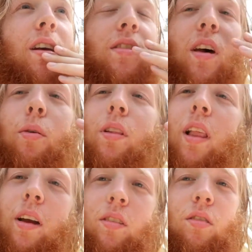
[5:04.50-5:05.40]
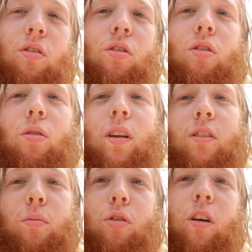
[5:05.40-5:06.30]
things I would like to do
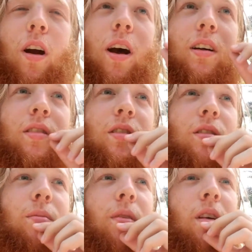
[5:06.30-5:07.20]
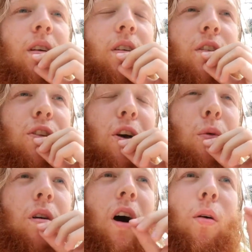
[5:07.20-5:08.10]
and to progress.
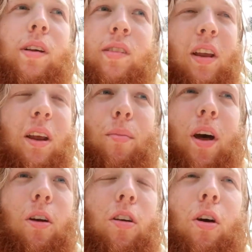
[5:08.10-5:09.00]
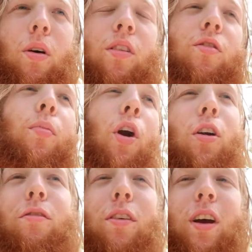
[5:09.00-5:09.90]
So we're always getting better. No one's
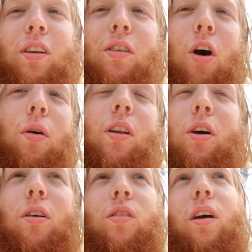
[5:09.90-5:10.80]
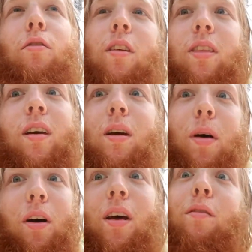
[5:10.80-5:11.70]
perfect. No one knows everything
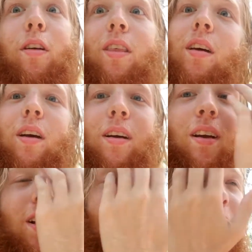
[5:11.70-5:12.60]
about everything.